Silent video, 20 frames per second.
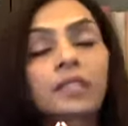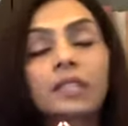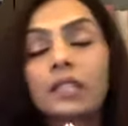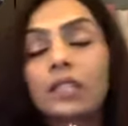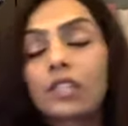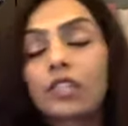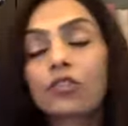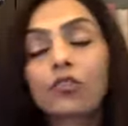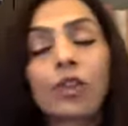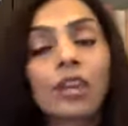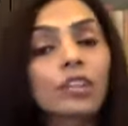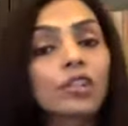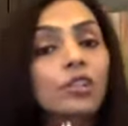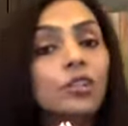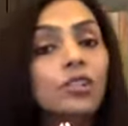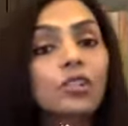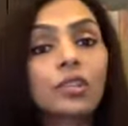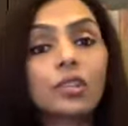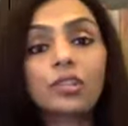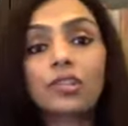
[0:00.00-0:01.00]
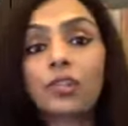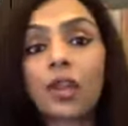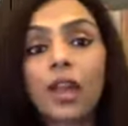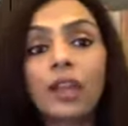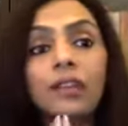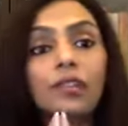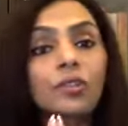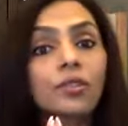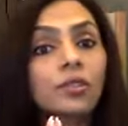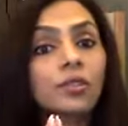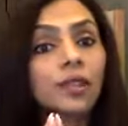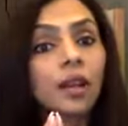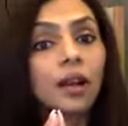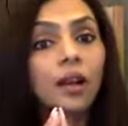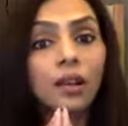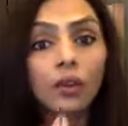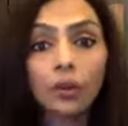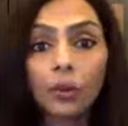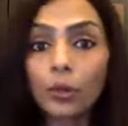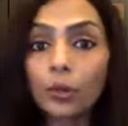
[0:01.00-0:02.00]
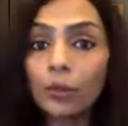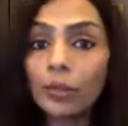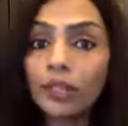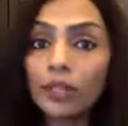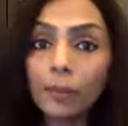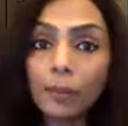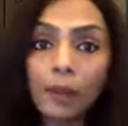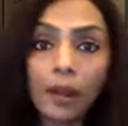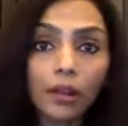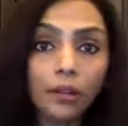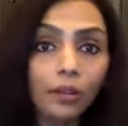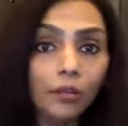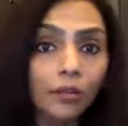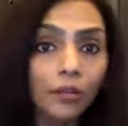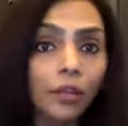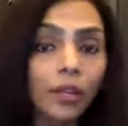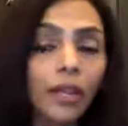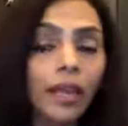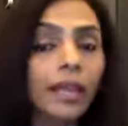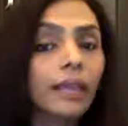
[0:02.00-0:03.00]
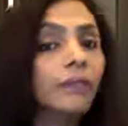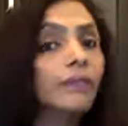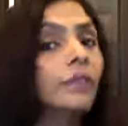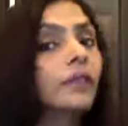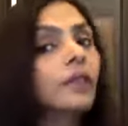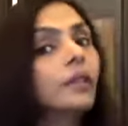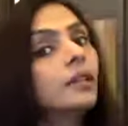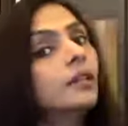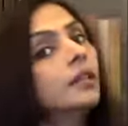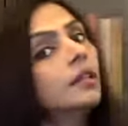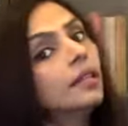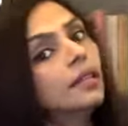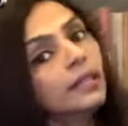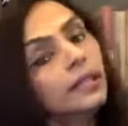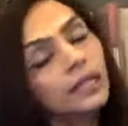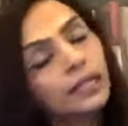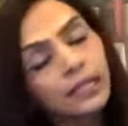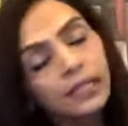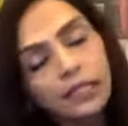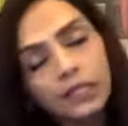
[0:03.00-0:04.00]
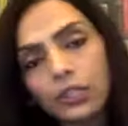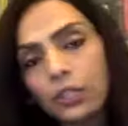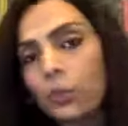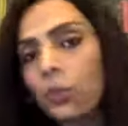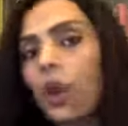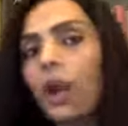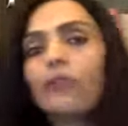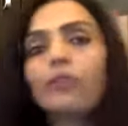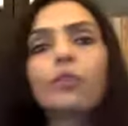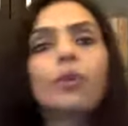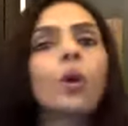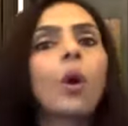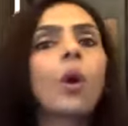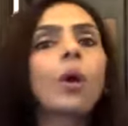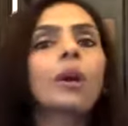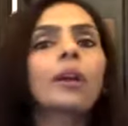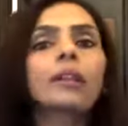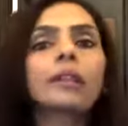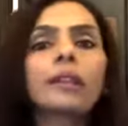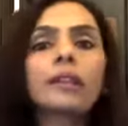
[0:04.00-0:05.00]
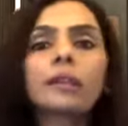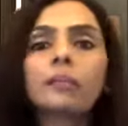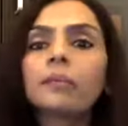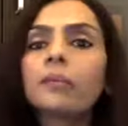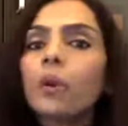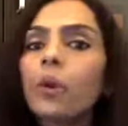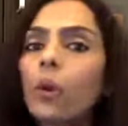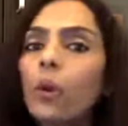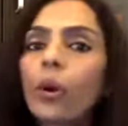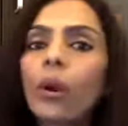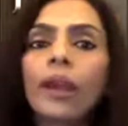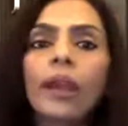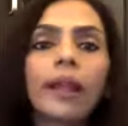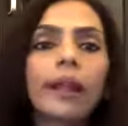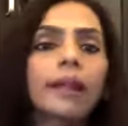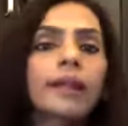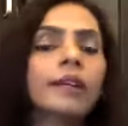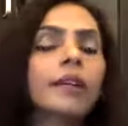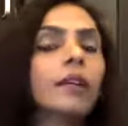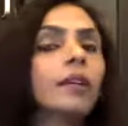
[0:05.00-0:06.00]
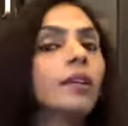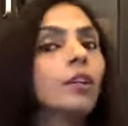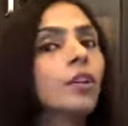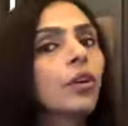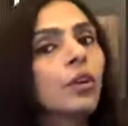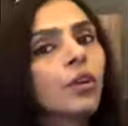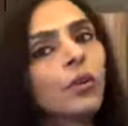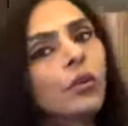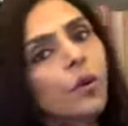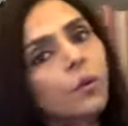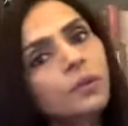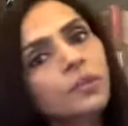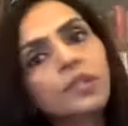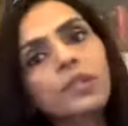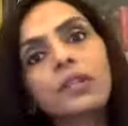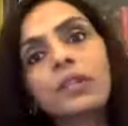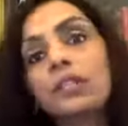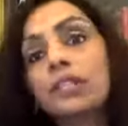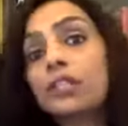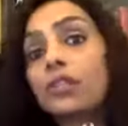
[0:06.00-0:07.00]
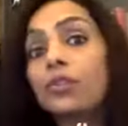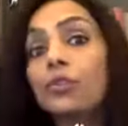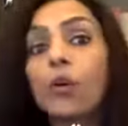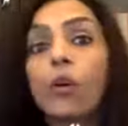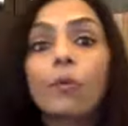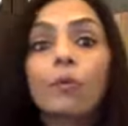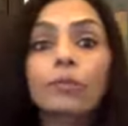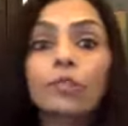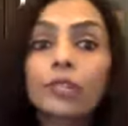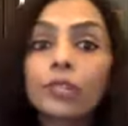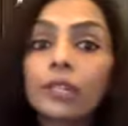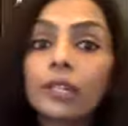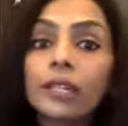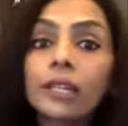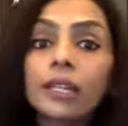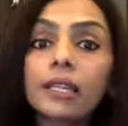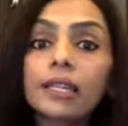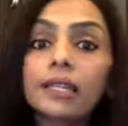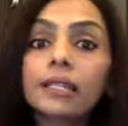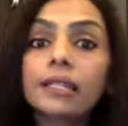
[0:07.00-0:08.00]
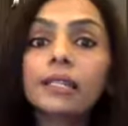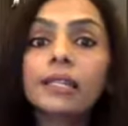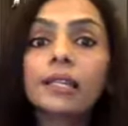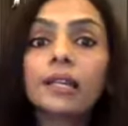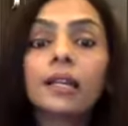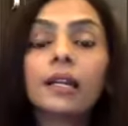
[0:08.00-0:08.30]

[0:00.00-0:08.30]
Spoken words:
Distractions and challenges are going to be the part of your life. You have to conquer them. Go ahead, turn your obstacles into opportunities.